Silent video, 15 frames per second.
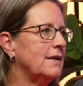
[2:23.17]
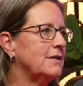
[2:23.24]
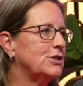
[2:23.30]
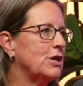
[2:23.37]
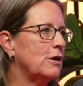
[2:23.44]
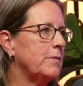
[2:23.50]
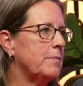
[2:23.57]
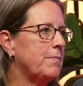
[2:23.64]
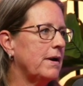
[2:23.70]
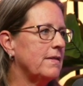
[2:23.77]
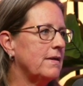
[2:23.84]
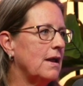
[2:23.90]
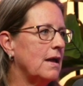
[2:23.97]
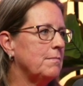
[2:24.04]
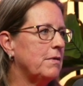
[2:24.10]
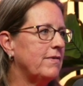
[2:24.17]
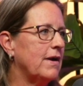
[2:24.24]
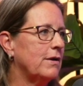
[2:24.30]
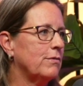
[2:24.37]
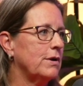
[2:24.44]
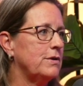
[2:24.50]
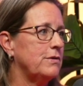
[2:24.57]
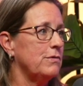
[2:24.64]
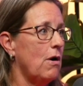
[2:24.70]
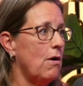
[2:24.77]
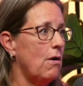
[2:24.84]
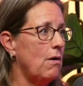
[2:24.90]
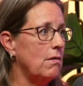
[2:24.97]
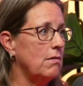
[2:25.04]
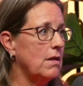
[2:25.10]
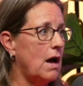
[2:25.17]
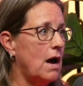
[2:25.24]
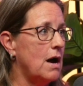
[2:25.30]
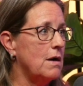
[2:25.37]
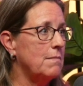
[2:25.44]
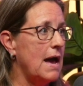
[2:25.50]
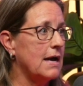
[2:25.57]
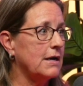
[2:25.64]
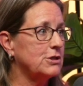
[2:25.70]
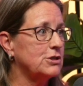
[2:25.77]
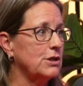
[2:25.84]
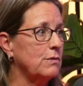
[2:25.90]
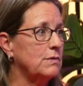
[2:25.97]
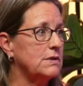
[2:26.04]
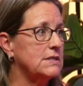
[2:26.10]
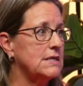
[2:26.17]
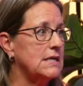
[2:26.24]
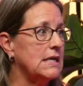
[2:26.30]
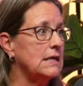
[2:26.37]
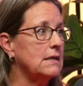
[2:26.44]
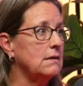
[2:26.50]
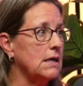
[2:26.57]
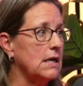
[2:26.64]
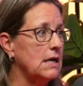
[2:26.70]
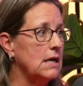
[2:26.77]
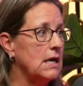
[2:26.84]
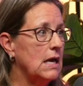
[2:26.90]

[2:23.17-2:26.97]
A gentleman by the name of Henry Dunal actually was in Italy,